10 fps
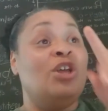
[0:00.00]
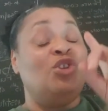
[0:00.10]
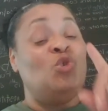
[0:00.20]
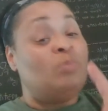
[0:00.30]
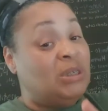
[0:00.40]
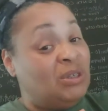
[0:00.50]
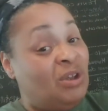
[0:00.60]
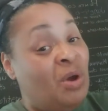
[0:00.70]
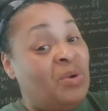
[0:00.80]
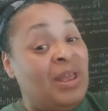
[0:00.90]
You must
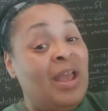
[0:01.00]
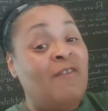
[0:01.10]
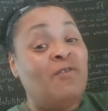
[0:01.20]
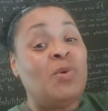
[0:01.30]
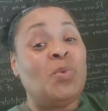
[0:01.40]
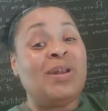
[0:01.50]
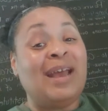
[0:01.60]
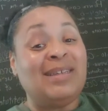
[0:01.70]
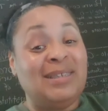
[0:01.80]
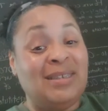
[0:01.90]
go to everyone
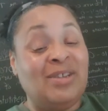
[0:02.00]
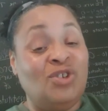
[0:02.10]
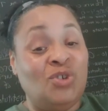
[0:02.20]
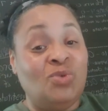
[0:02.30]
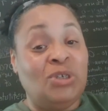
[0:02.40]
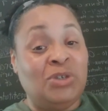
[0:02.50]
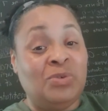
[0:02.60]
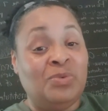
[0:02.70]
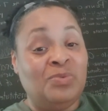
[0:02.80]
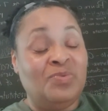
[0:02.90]
I send you
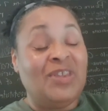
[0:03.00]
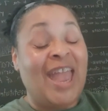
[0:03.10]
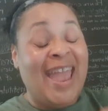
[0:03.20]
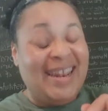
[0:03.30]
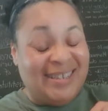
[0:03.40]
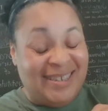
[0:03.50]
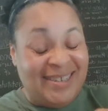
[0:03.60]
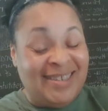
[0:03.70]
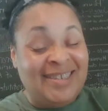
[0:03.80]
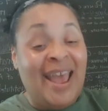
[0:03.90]
to and
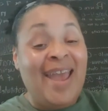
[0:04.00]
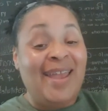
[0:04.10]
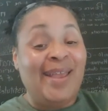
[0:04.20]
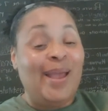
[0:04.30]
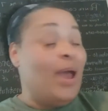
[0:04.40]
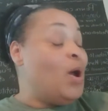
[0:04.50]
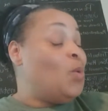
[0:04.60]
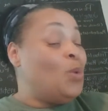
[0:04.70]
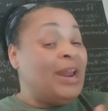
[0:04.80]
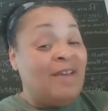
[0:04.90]
say
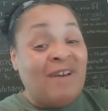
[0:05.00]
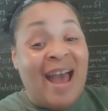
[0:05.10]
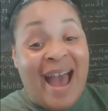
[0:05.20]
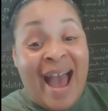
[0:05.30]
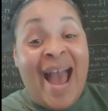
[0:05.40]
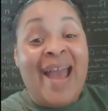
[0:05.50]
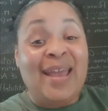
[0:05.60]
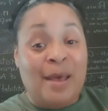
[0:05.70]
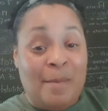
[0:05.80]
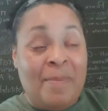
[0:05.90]
whatever I
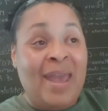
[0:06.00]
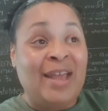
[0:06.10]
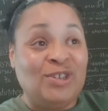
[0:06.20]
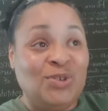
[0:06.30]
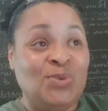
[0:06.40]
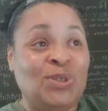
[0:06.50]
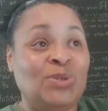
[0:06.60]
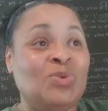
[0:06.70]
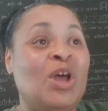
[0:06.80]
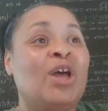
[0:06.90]
command you
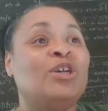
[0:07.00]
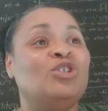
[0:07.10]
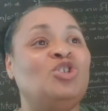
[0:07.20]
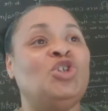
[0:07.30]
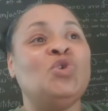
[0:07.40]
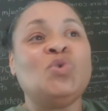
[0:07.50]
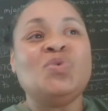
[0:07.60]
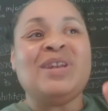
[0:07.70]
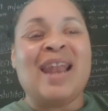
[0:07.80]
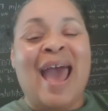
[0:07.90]
to. Do
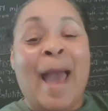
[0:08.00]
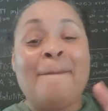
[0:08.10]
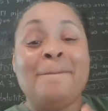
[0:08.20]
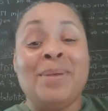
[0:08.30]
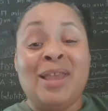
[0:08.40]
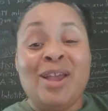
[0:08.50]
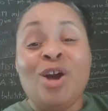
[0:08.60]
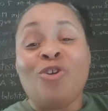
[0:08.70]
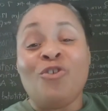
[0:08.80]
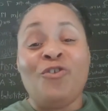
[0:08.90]
not be
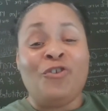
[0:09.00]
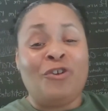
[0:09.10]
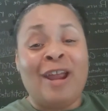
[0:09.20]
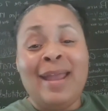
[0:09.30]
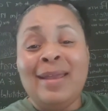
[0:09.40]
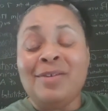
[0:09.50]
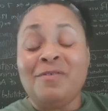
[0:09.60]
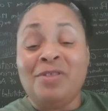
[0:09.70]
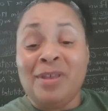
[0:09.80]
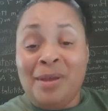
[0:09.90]
afraid
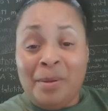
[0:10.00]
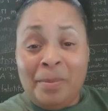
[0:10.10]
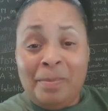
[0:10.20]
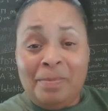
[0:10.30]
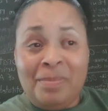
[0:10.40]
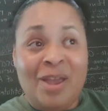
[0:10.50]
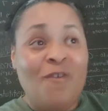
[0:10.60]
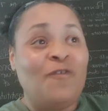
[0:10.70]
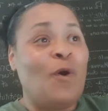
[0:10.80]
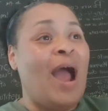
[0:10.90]
of them
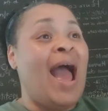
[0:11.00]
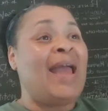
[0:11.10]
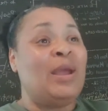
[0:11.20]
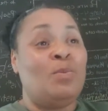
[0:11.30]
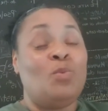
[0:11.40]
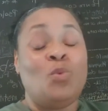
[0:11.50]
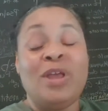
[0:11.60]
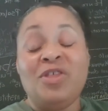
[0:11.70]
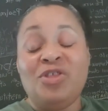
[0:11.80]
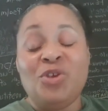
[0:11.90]
for I am
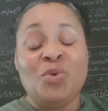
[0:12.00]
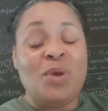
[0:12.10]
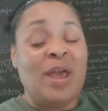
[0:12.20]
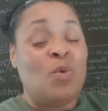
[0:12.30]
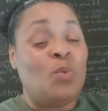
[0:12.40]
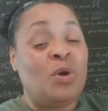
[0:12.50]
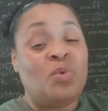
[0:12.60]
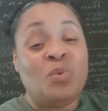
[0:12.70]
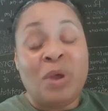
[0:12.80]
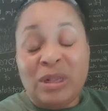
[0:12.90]
with you and will
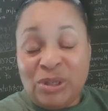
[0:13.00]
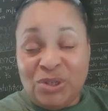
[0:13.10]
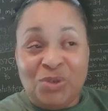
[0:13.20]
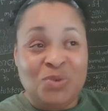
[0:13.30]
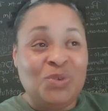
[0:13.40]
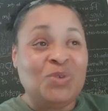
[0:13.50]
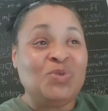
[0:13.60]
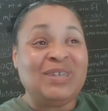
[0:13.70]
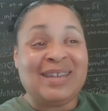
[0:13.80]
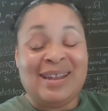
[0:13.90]
rescue you,
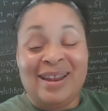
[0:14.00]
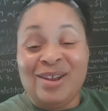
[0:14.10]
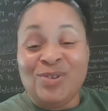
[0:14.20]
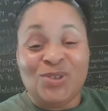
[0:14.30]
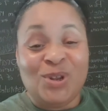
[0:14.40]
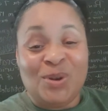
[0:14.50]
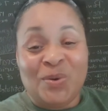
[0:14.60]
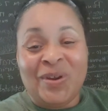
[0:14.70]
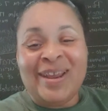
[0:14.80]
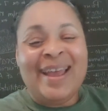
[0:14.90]
declares the
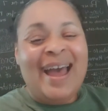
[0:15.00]
Lord.